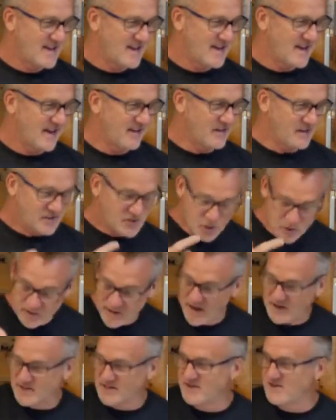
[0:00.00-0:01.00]
And then
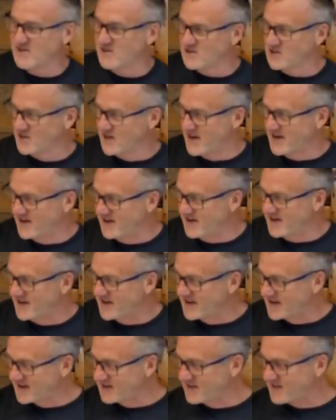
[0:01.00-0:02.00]
2,000 years later,
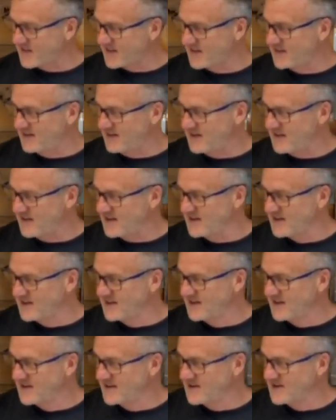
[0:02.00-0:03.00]

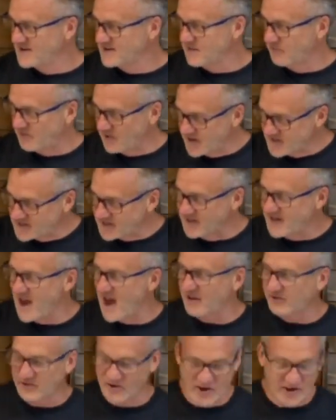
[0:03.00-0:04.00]
some friends in
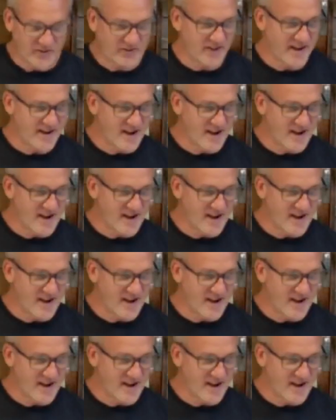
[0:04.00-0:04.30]
Castle Rock said,